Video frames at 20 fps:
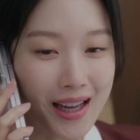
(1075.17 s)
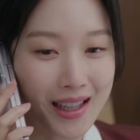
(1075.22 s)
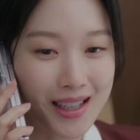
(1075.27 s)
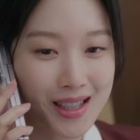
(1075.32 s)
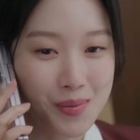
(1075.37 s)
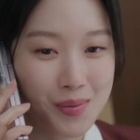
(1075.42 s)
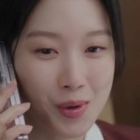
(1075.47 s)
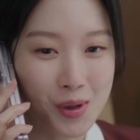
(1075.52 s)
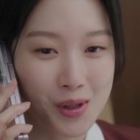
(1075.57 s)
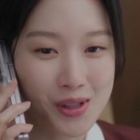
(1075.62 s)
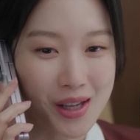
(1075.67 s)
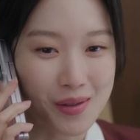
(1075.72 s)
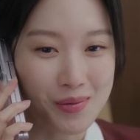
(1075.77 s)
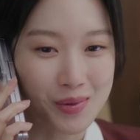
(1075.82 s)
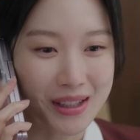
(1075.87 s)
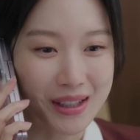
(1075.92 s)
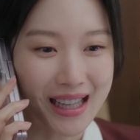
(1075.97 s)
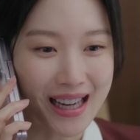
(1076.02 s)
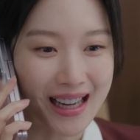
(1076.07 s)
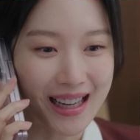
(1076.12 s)
She also
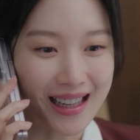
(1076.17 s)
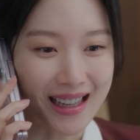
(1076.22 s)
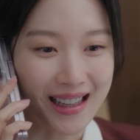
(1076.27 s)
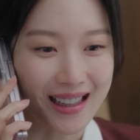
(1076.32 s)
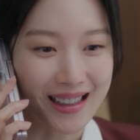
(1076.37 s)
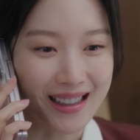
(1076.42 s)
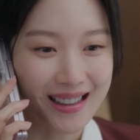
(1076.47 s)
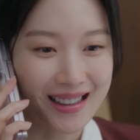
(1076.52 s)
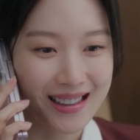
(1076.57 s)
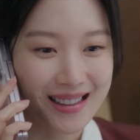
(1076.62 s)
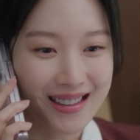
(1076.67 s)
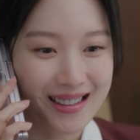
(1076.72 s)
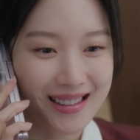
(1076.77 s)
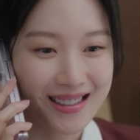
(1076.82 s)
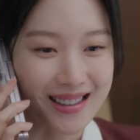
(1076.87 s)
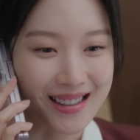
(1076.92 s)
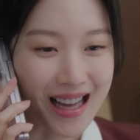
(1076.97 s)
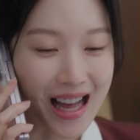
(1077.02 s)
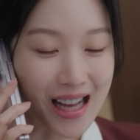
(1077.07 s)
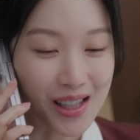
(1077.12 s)
sought expert opinion
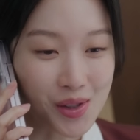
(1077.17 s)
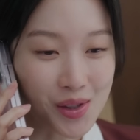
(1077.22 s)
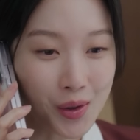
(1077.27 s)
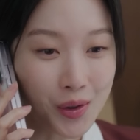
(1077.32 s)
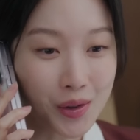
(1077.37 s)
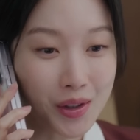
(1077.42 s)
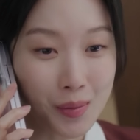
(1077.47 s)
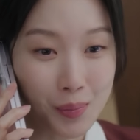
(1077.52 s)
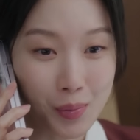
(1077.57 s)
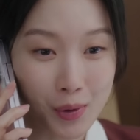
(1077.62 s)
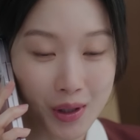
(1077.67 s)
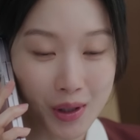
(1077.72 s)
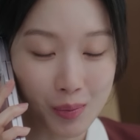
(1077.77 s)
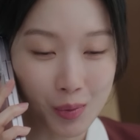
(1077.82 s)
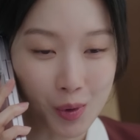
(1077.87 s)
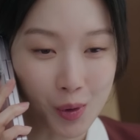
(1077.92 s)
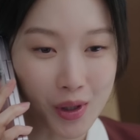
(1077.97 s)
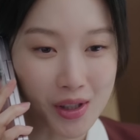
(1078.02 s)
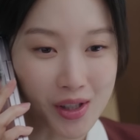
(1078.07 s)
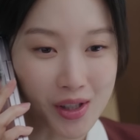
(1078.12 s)
from a partner doctor.